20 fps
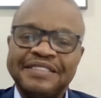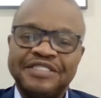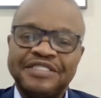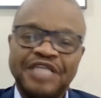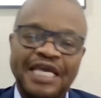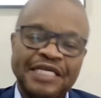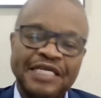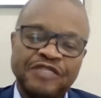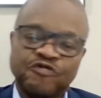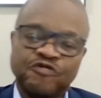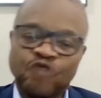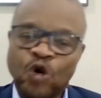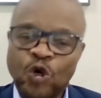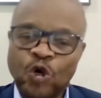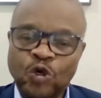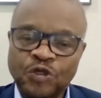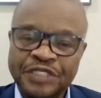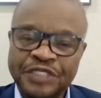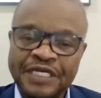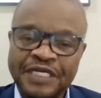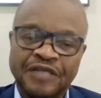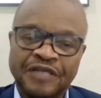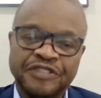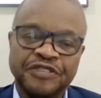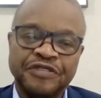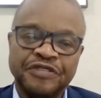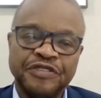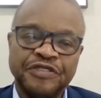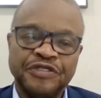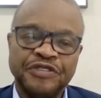change roles and
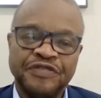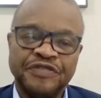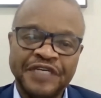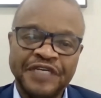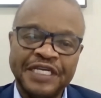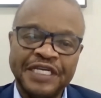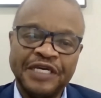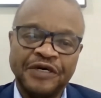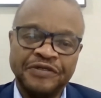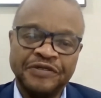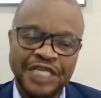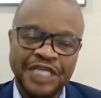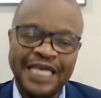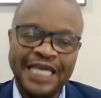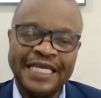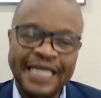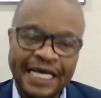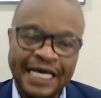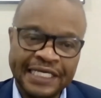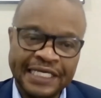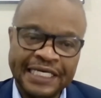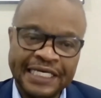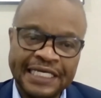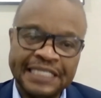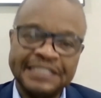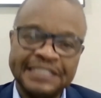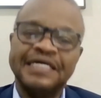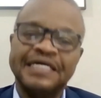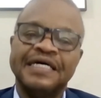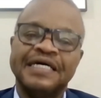also use video. Jane
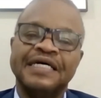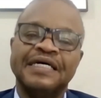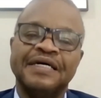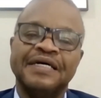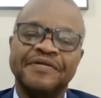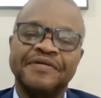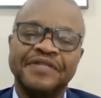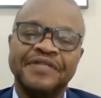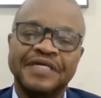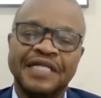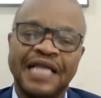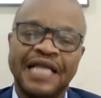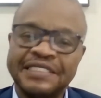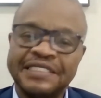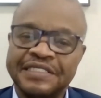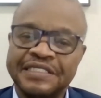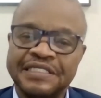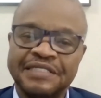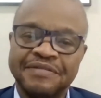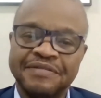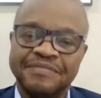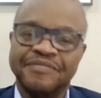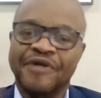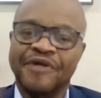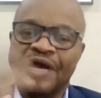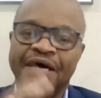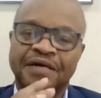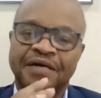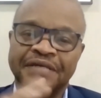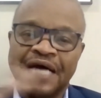Elliott, the classic
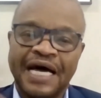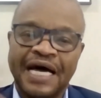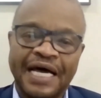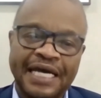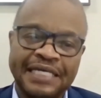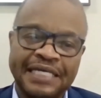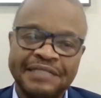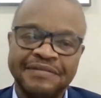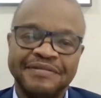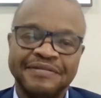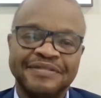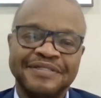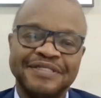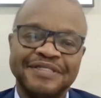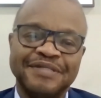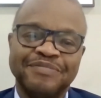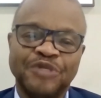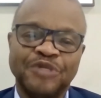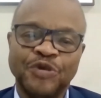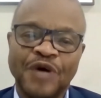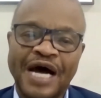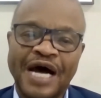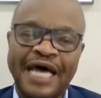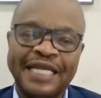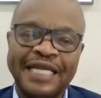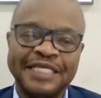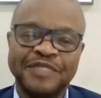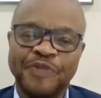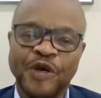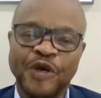brown-eyed,
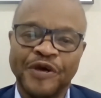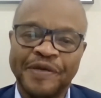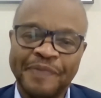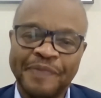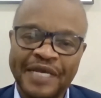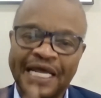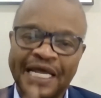blue-eyed experiment.